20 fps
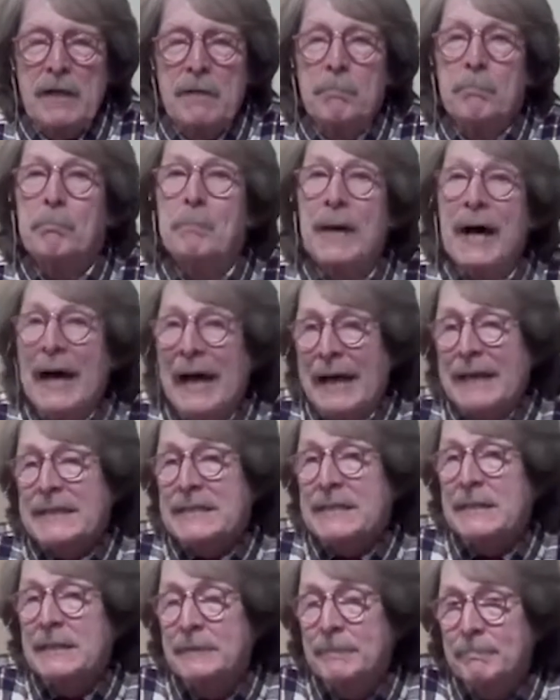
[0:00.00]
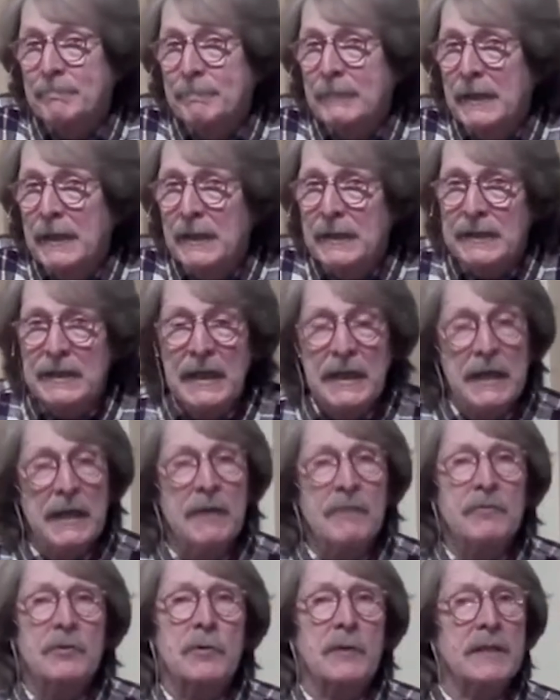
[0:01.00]
but they
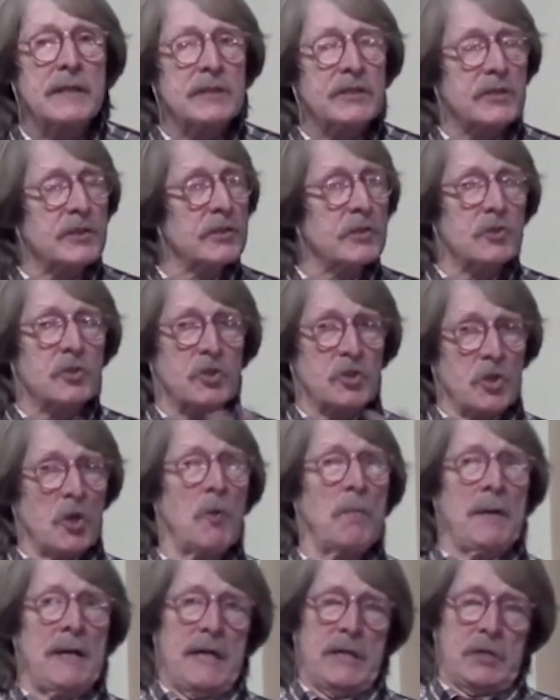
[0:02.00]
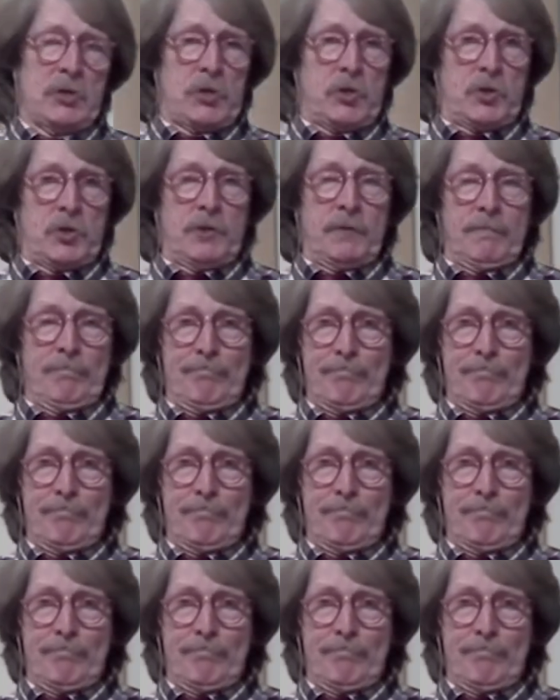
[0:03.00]
loved Greece so much